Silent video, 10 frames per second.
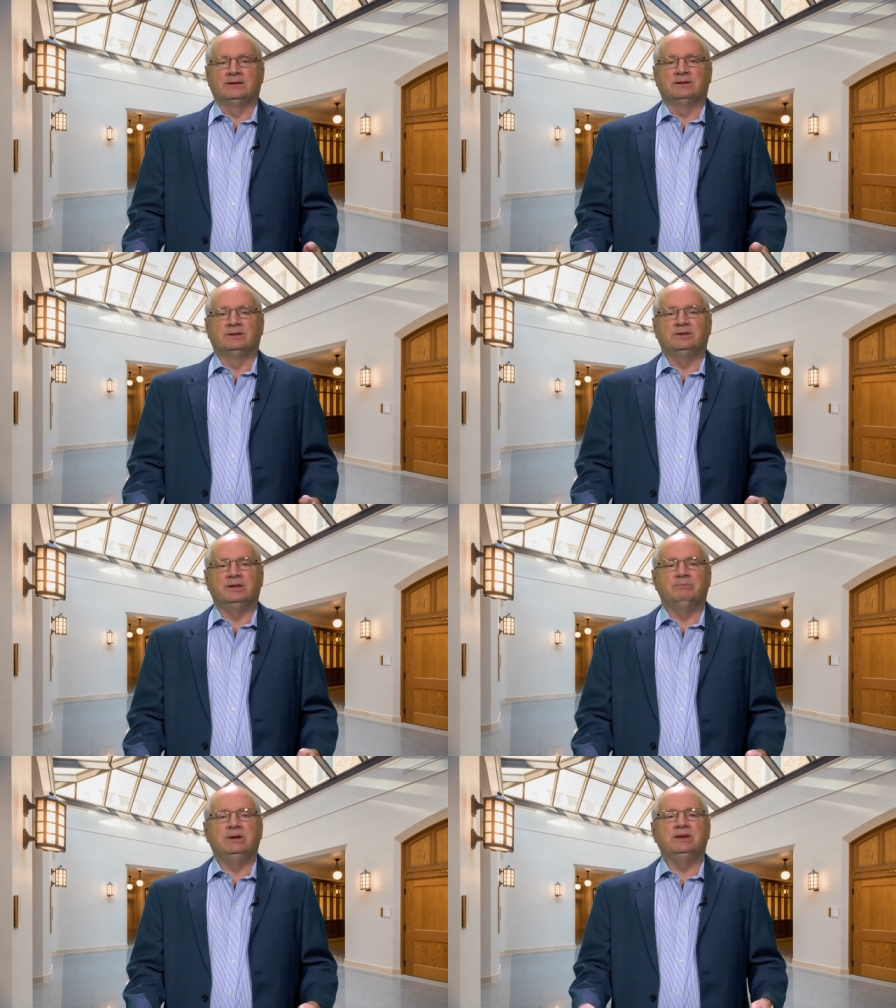The
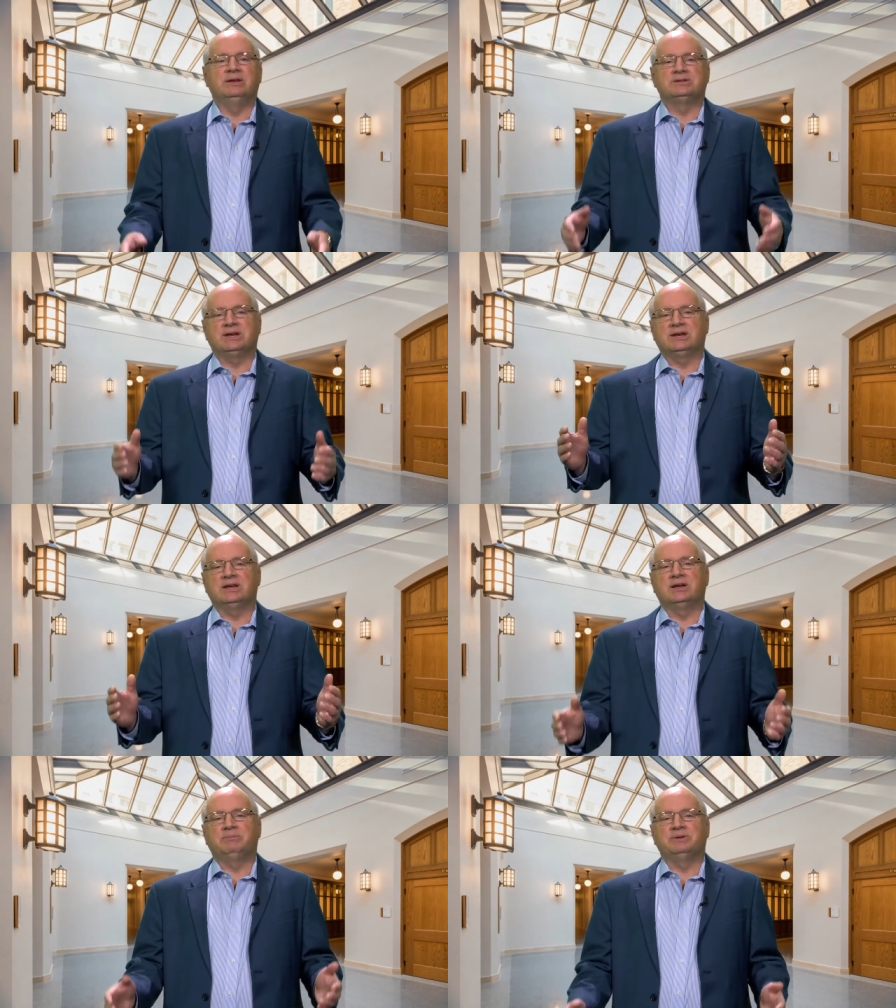immediate taking
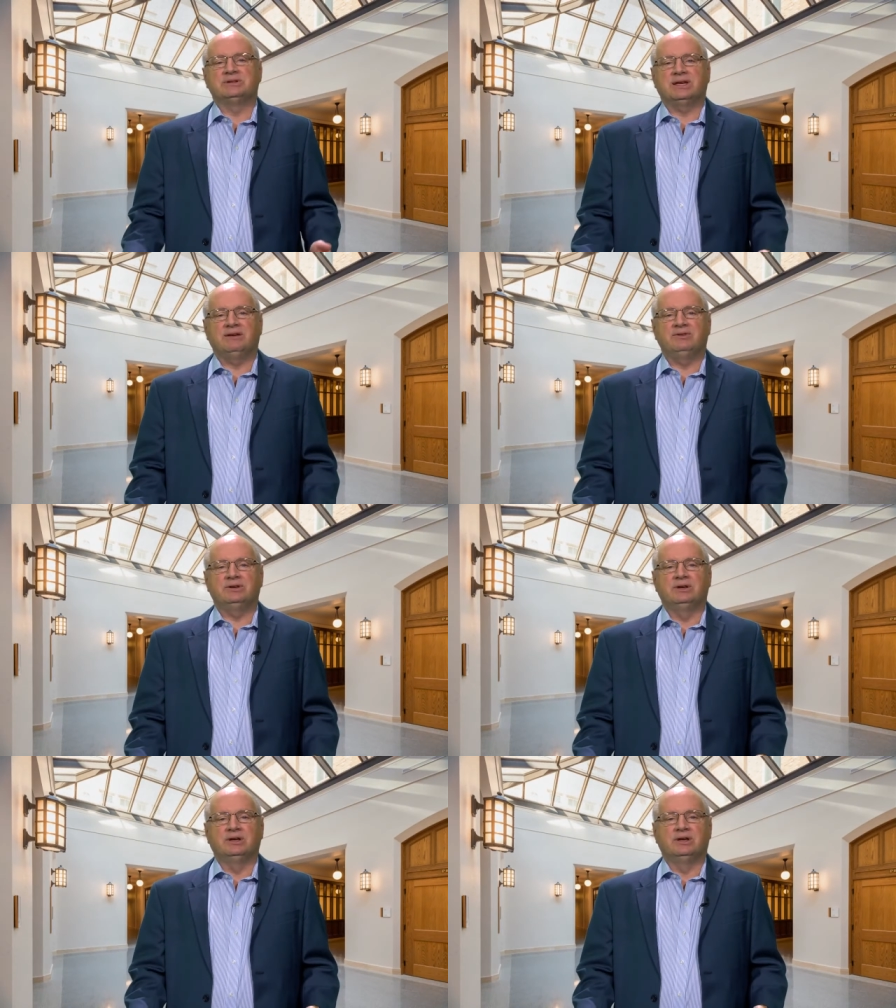up into
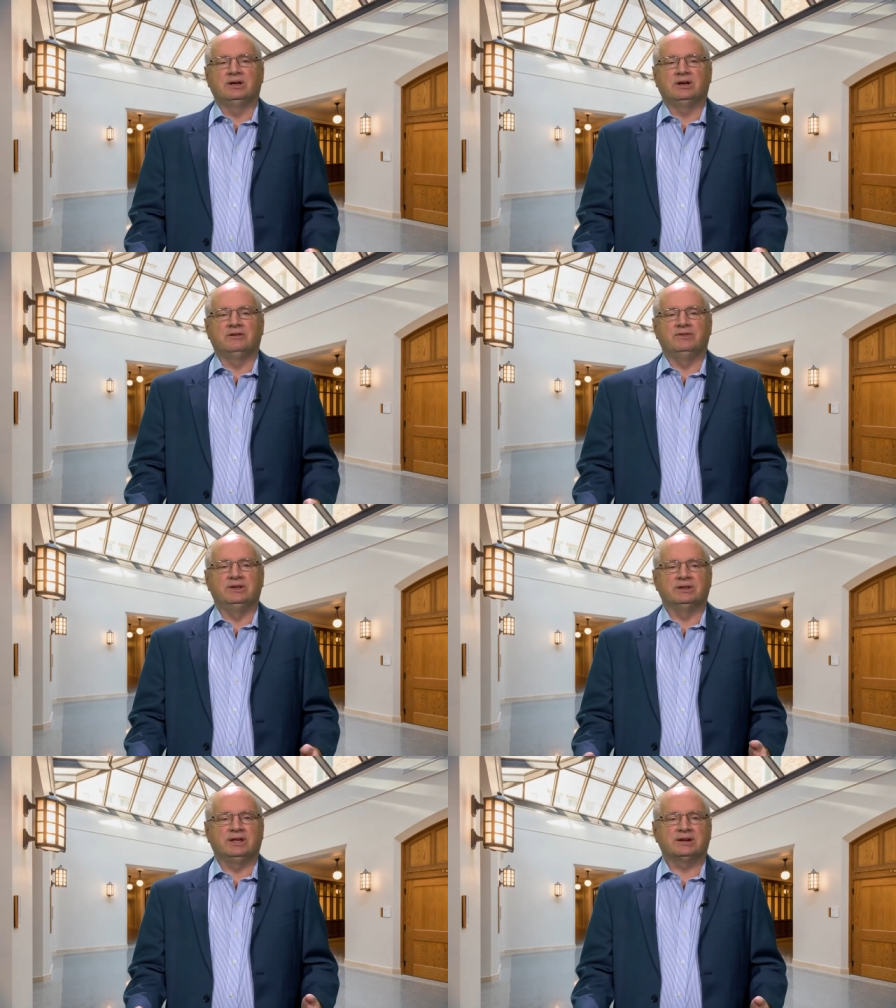heaven of the
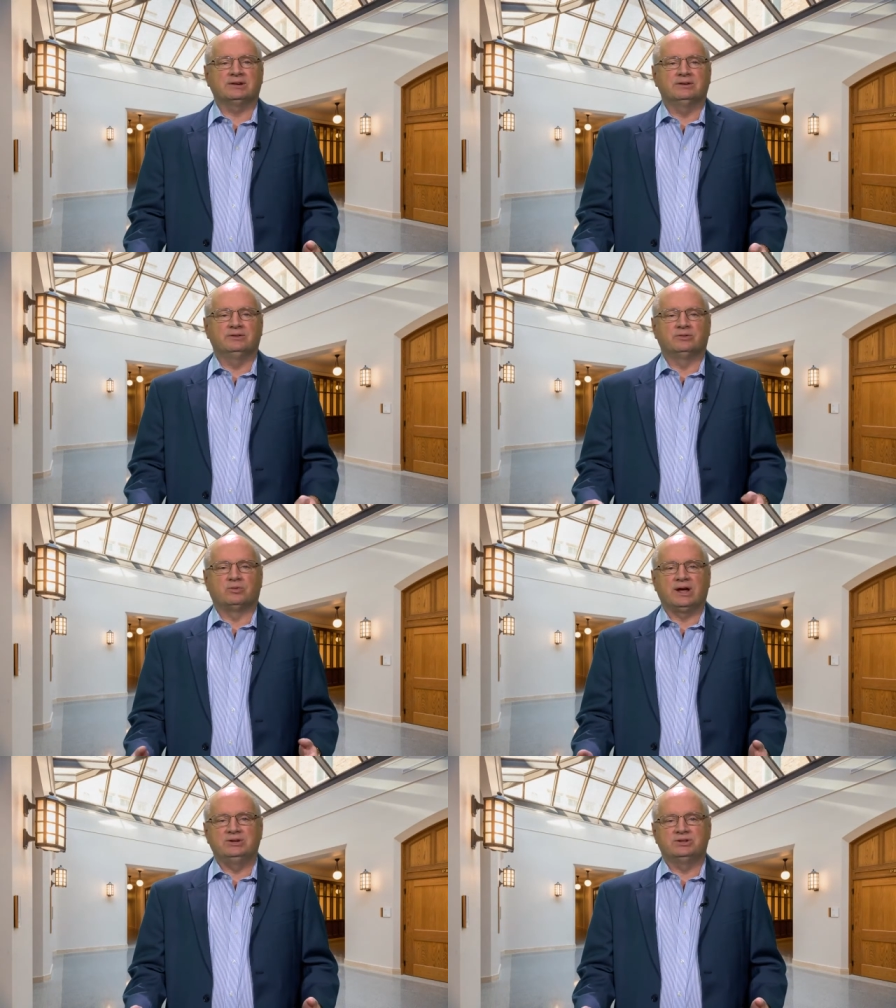elect, the
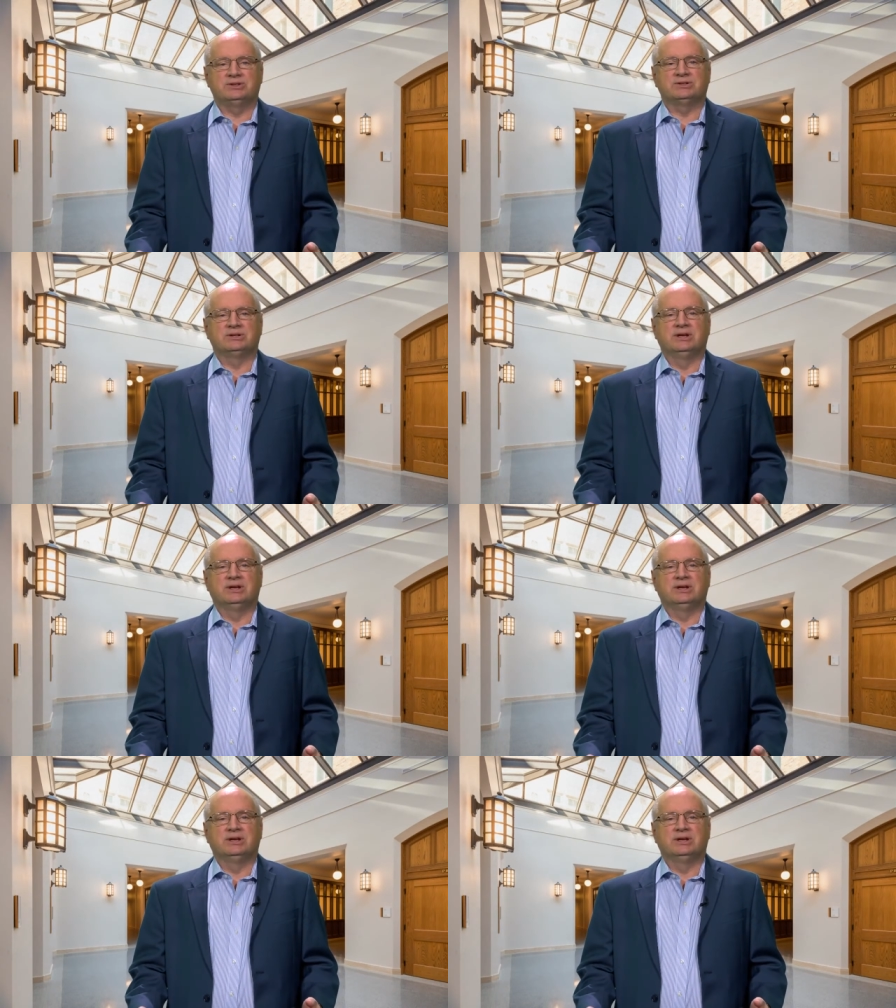righteous,